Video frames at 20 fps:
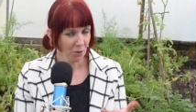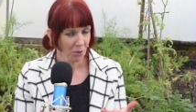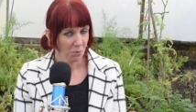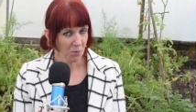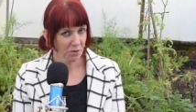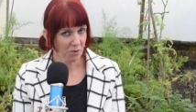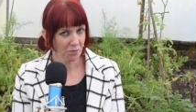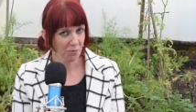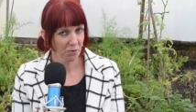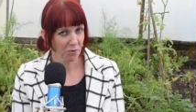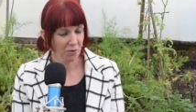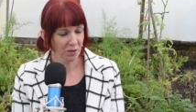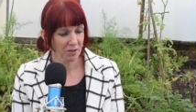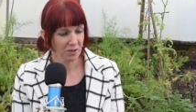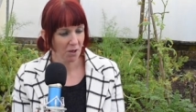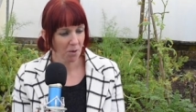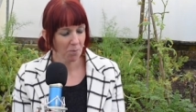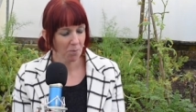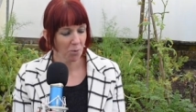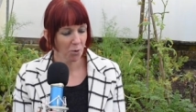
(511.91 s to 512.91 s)
with, for
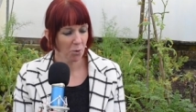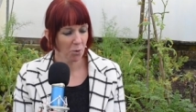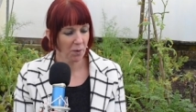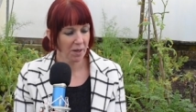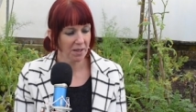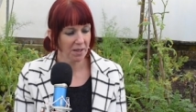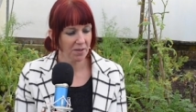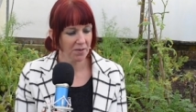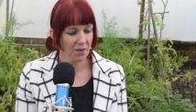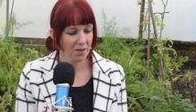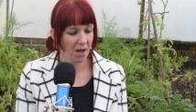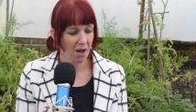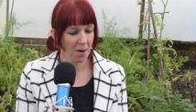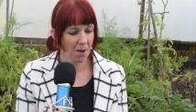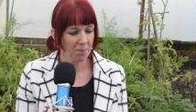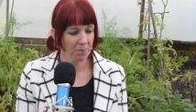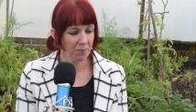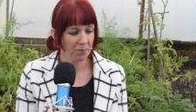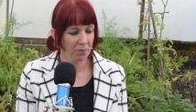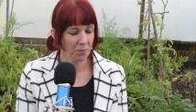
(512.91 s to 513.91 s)
example, with
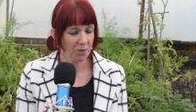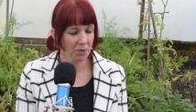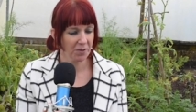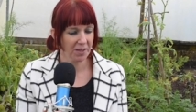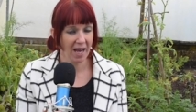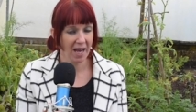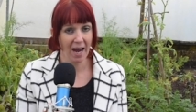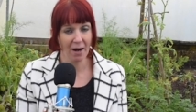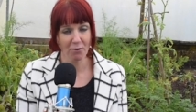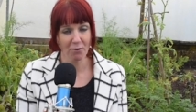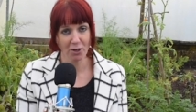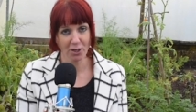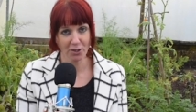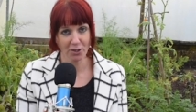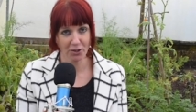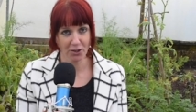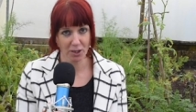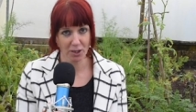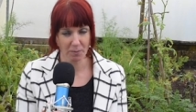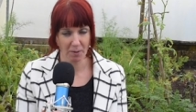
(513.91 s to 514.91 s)
um, with
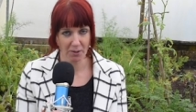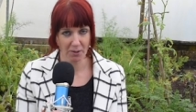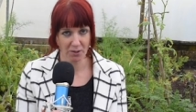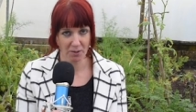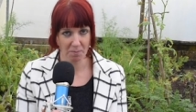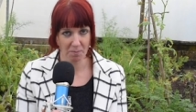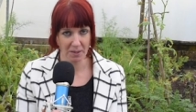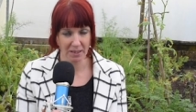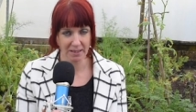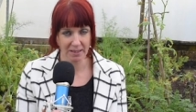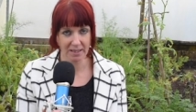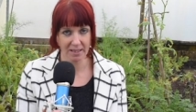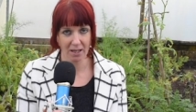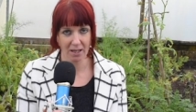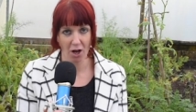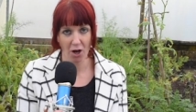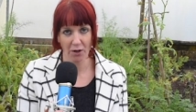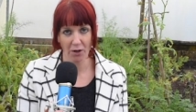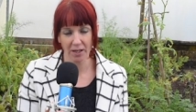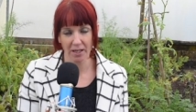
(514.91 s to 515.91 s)
carrots, you're supposed to mix in
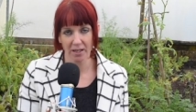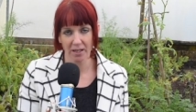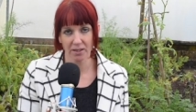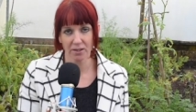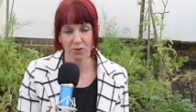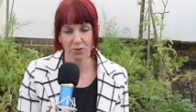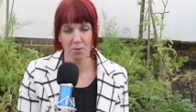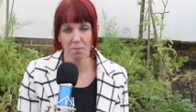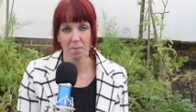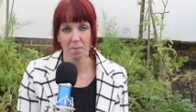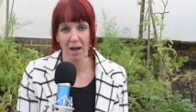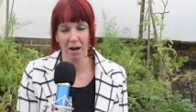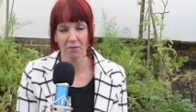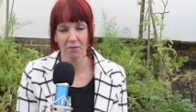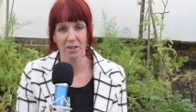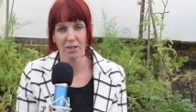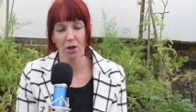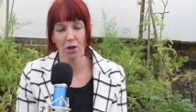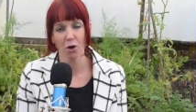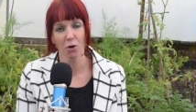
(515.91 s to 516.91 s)
onions or
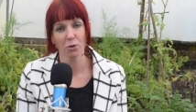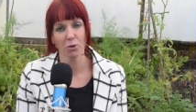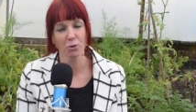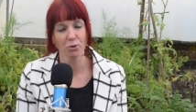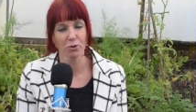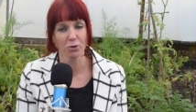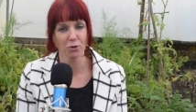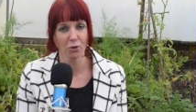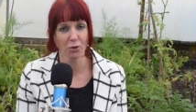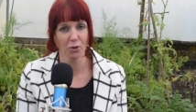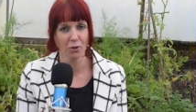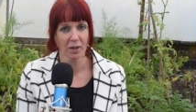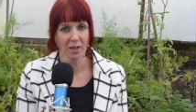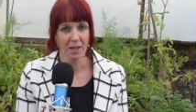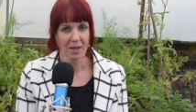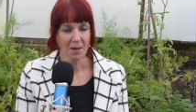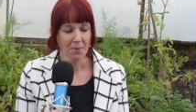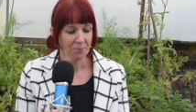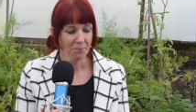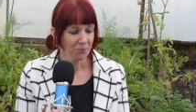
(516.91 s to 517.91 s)
marigolds or
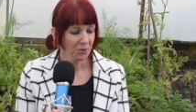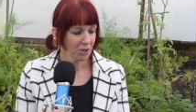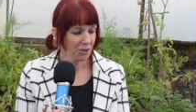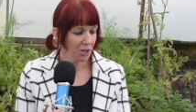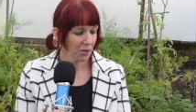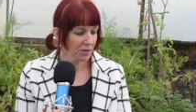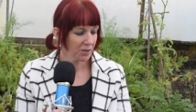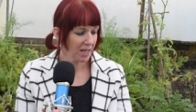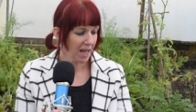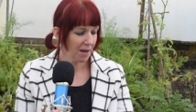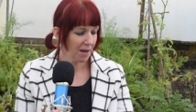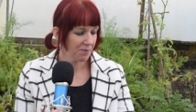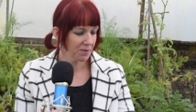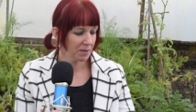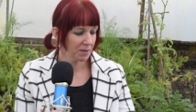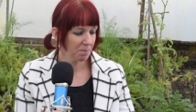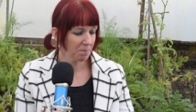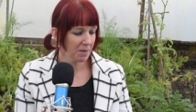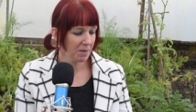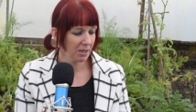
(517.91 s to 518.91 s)
you know, to have
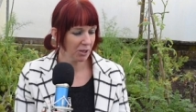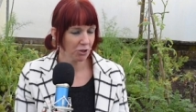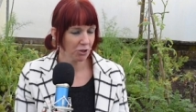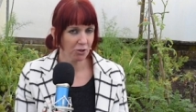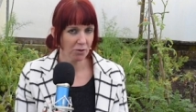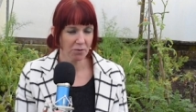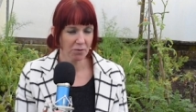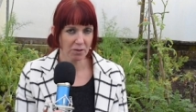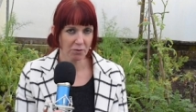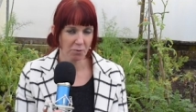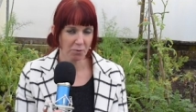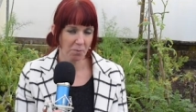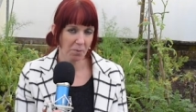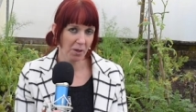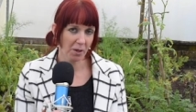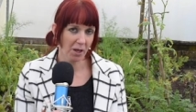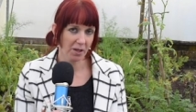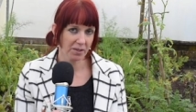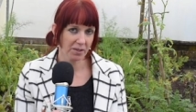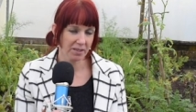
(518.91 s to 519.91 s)
this mixture of different
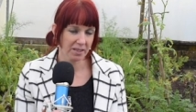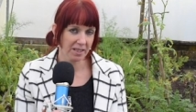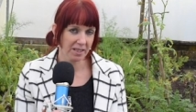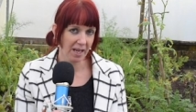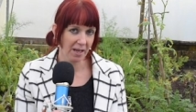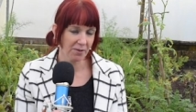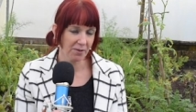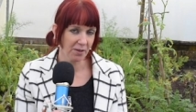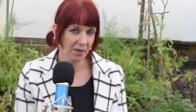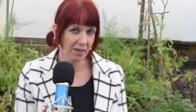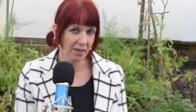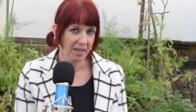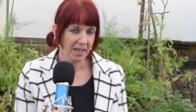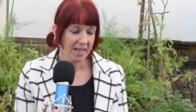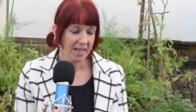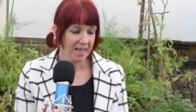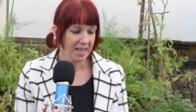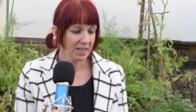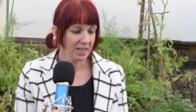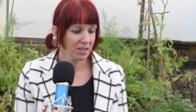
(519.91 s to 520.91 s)
plants together.
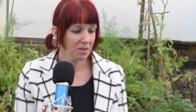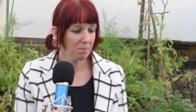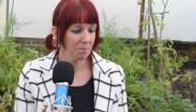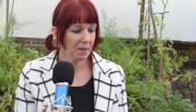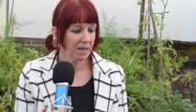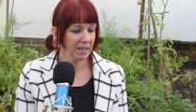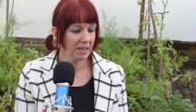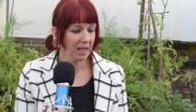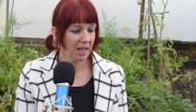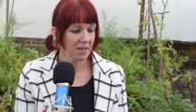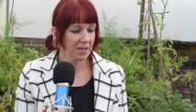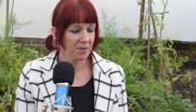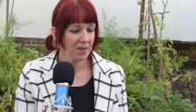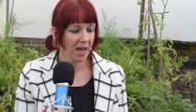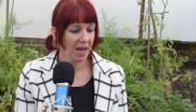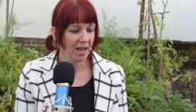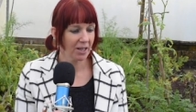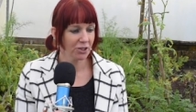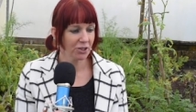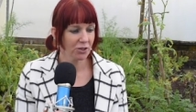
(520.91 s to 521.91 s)
It's a bit like
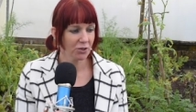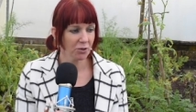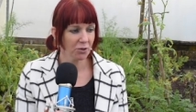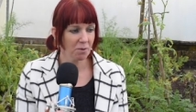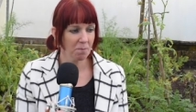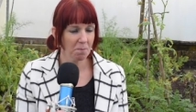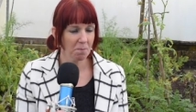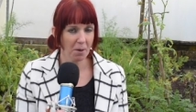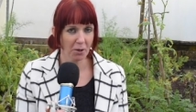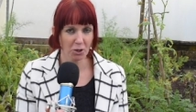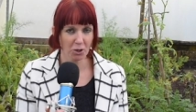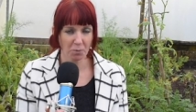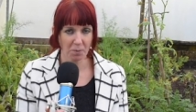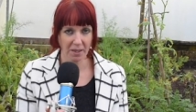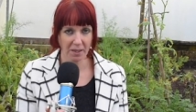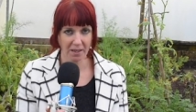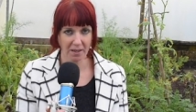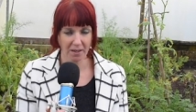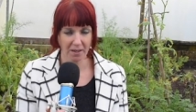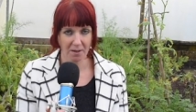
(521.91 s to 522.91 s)
that, just on a much
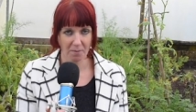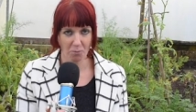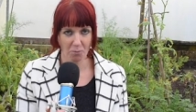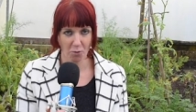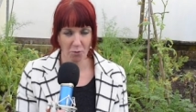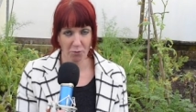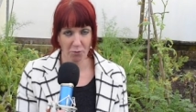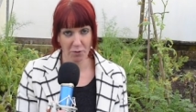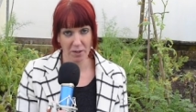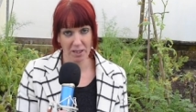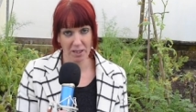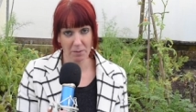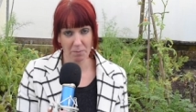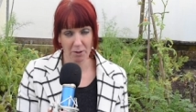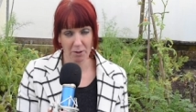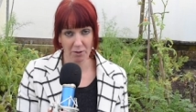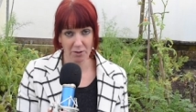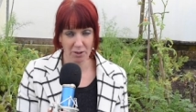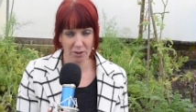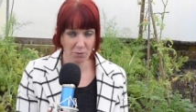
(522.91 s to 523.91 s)
bigger, more free
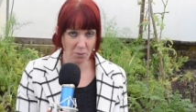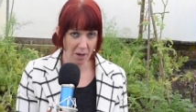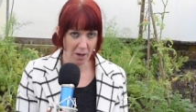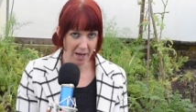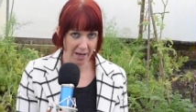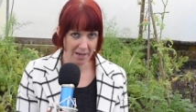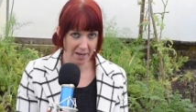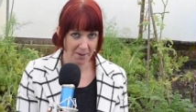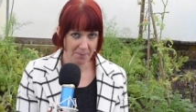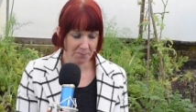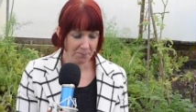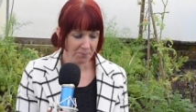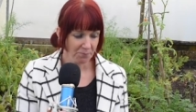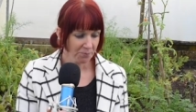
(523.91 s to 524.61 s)
spirited way.